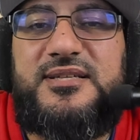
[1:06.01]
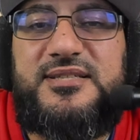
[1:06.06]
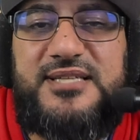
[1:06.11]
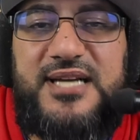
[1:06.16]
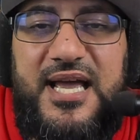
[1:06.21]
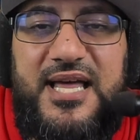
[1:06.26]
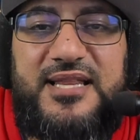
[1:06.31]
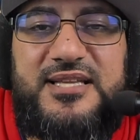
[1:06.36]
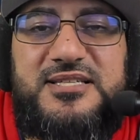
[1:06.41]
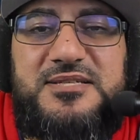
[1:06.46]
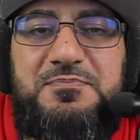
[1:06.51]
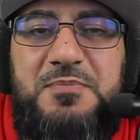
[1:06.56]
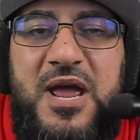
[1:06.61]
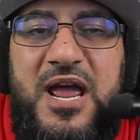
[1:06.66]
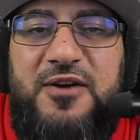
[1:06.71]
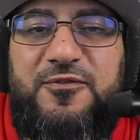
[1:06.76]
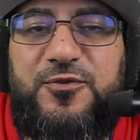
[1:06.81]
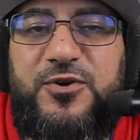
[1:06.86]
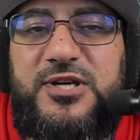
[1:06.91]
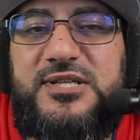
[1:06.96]
Dallas
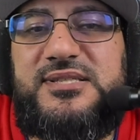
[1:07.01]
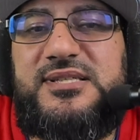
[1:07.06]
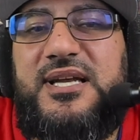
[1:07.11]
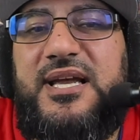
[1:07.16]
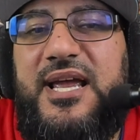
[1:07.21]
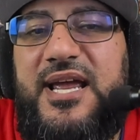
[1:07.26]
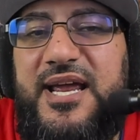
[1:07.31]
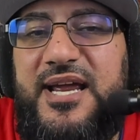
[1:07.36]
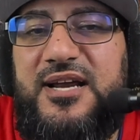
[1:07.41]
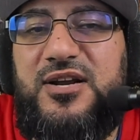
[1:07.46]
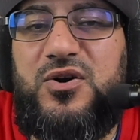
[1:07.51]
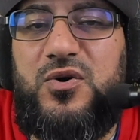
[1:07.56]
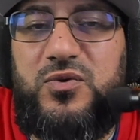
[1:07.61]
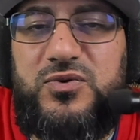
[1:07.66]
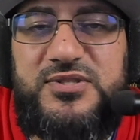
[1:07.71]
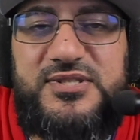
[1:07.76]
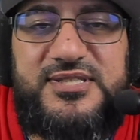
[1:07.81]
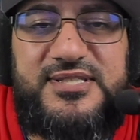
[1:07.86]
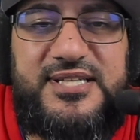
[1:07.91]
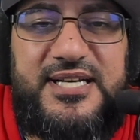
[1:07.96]
Mavericks, and
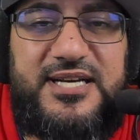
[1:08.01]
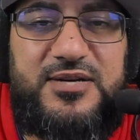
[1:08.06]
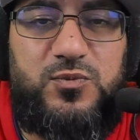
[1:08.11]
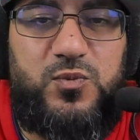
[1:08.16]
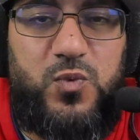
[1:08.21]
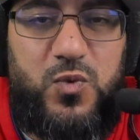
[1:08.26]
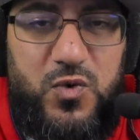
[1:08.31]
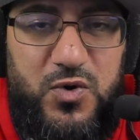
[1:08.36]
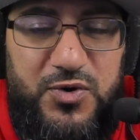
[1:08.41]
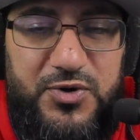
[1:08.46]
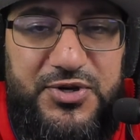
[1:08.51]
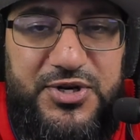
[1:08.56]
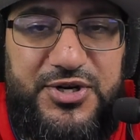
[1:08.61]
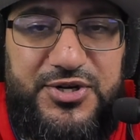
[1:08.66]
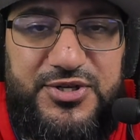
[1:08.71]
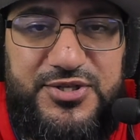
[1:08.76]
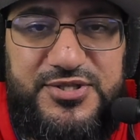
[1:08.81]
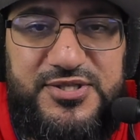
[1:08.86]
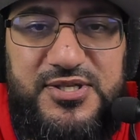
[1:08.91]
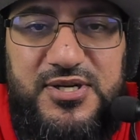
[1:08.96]
Golden State
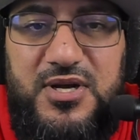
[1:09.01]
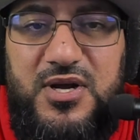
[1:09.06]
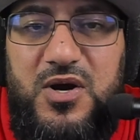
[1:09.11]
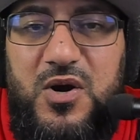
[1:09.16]
Warriors,